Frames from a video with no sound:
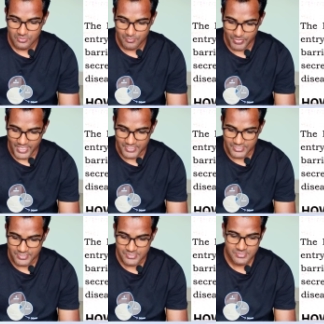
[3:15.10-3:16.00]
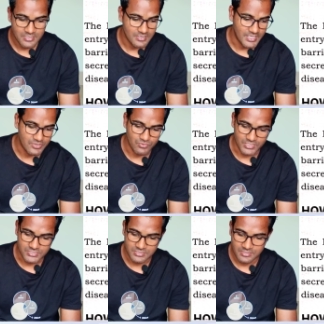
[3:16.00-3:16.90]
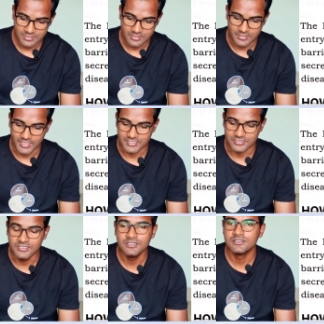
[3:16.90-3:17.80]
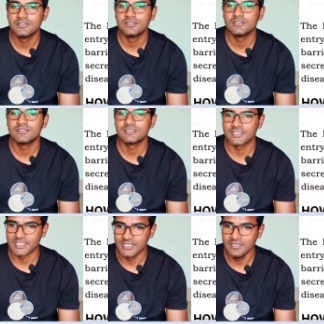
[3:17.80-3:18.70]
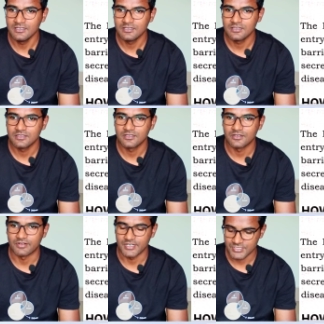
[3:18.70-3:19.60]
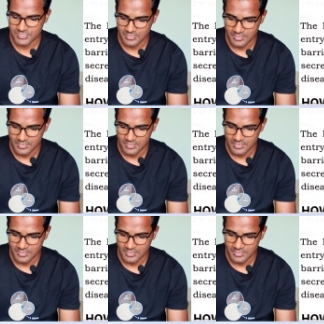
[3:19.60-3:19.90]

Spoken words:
barriers like what? Like the skin, right?